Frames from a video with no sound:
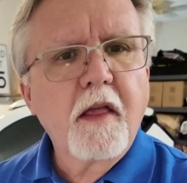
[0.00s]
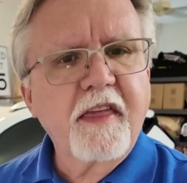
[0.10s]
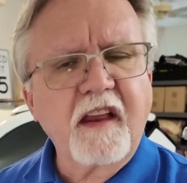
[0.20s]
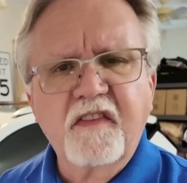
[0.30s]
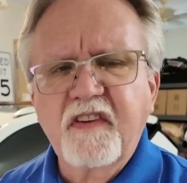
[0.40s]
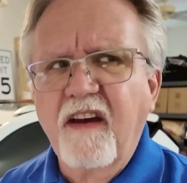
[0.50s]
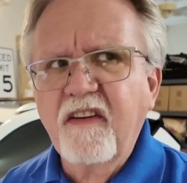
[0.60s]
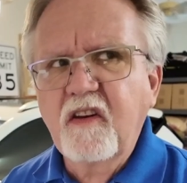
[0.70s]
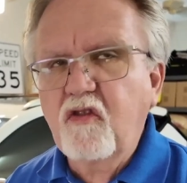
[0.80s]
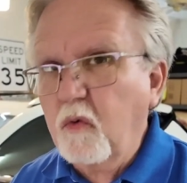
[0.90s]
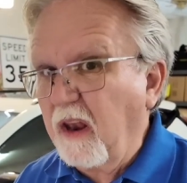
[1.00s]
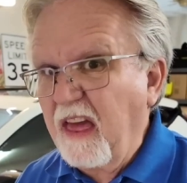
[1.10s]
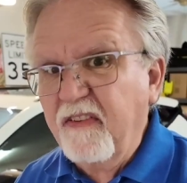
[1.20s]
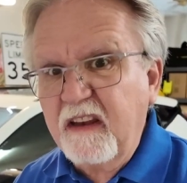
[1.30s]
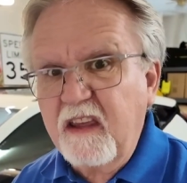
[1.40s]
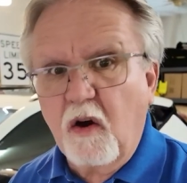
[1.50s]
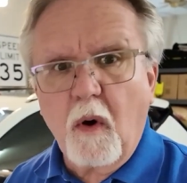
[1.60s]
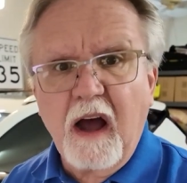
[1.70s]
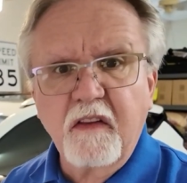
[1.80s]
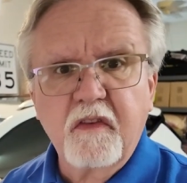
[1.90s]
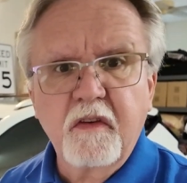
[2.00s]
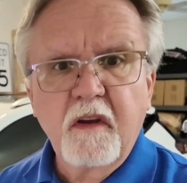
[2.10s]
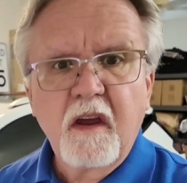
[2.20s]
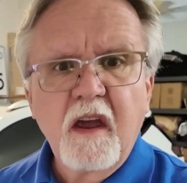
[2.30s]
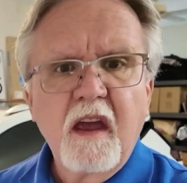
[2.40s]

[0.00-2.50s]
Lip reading: think 7 to 11 kilowatts,